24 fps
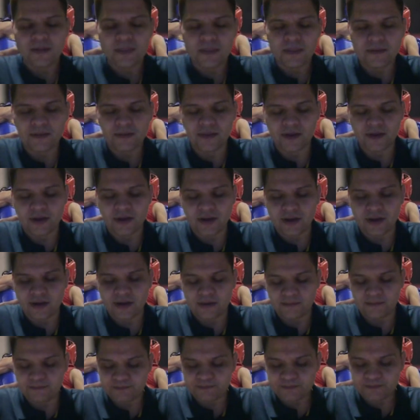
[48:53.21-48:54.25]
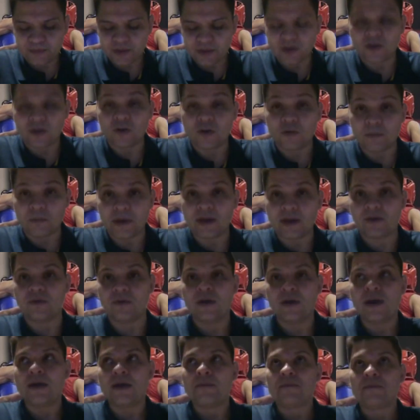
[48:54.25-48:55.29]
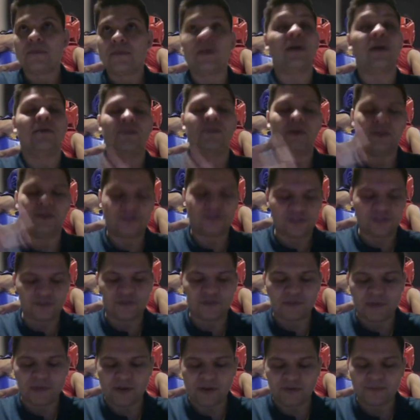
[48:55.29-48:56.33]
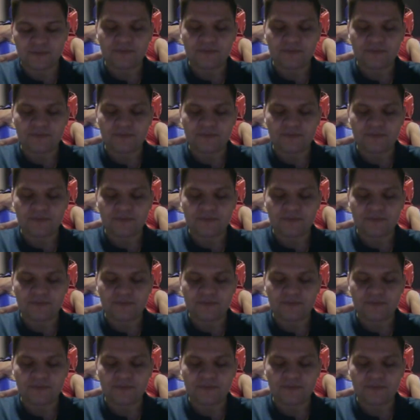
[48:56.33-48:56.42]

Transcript: the the gold medal, the silver medal,